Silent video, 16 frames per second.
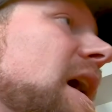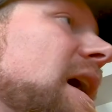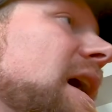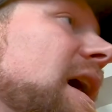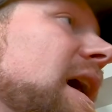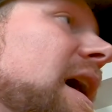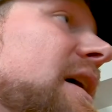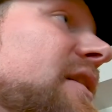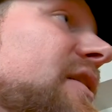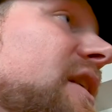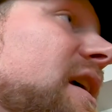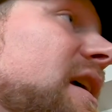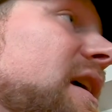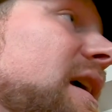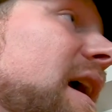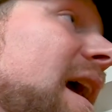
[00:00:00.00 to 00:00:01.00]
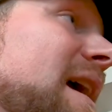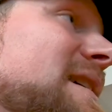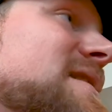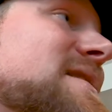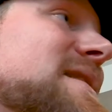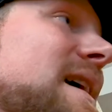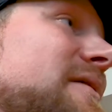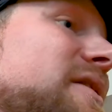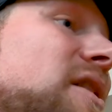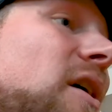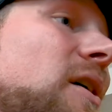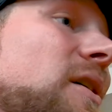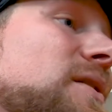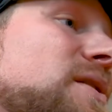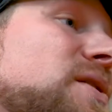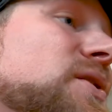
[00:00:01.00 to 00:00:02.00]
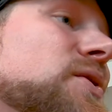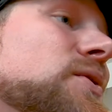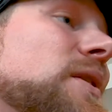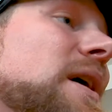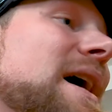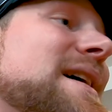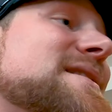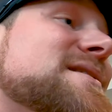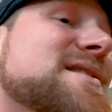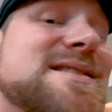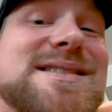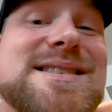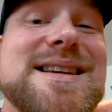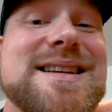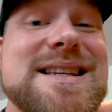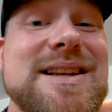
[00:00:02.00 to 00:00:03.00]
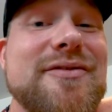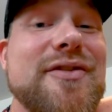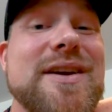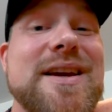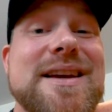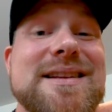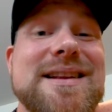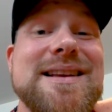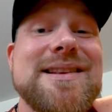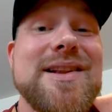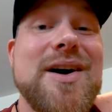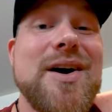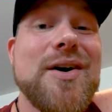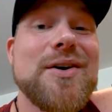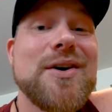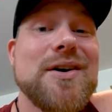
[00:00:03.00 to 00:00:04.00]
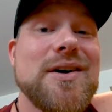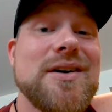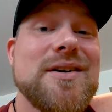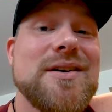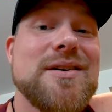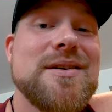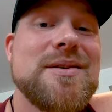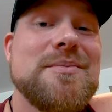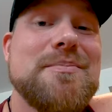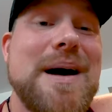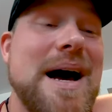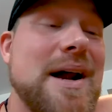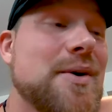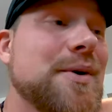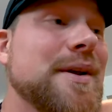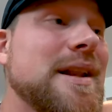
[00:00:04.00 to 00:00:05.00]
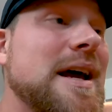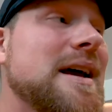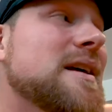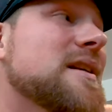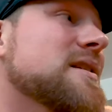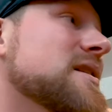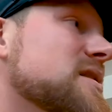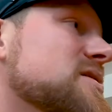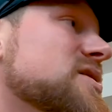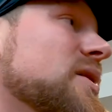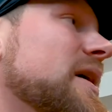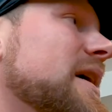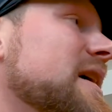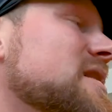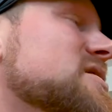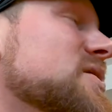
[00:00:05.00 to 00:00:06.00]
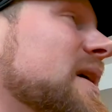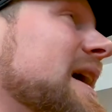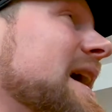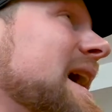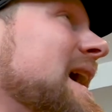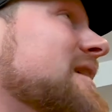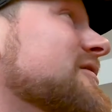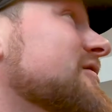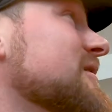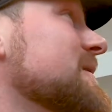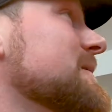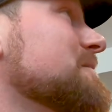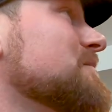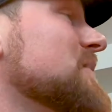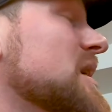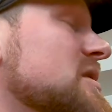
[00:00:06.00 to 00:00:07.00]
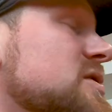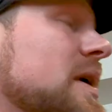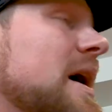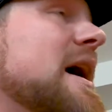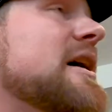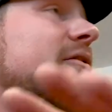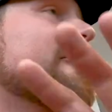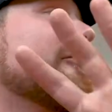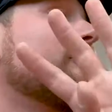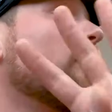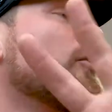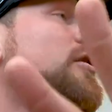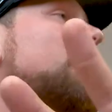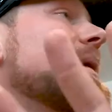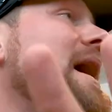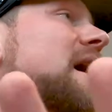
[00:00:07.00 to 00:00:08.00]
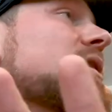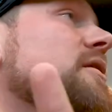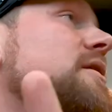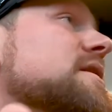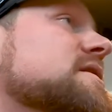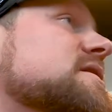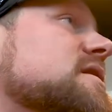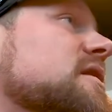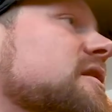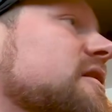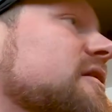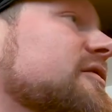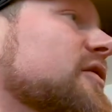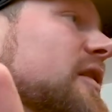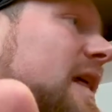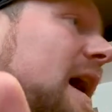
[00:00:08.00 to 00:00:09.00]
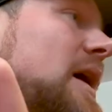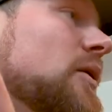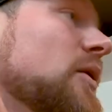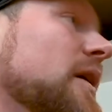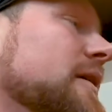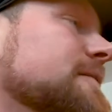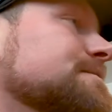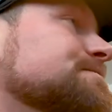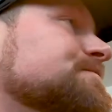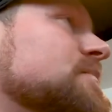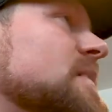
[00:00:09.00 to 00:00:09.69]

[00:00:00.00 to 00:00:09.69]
The A7R2 has significantly longer battery length, so I have 4 batteries for that one,